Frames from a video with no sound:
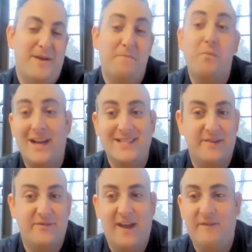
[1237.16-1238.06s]

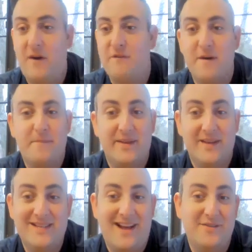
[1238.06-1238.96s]
impressive. We have over $1
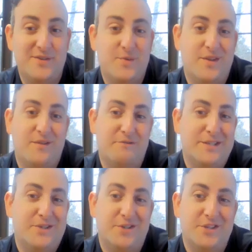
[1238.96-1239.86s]
billion worth of
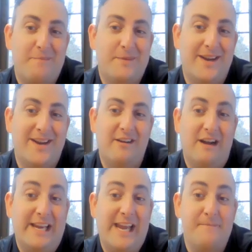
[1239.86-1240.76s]
research happening here
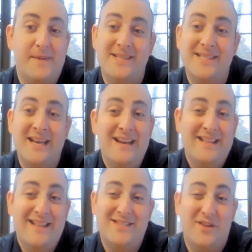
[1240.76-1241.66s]
on campus.
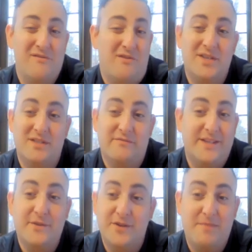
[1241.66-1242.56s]
That's the largest
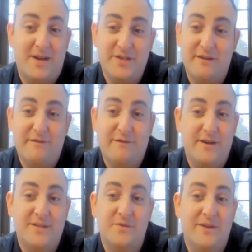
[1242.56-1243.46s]
research budget for
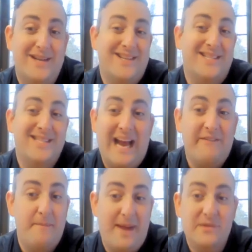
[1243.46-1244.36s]
a school that doesn't have
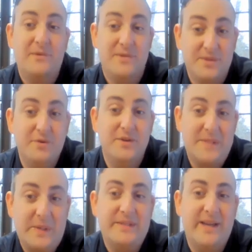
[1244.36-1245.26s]
a medical school
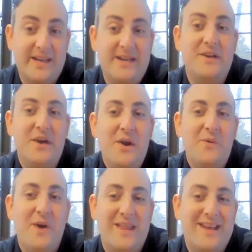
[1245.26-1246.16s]
associated
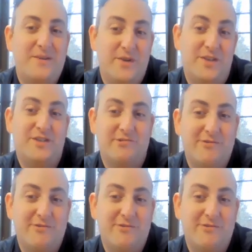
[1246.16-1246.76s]
with it, which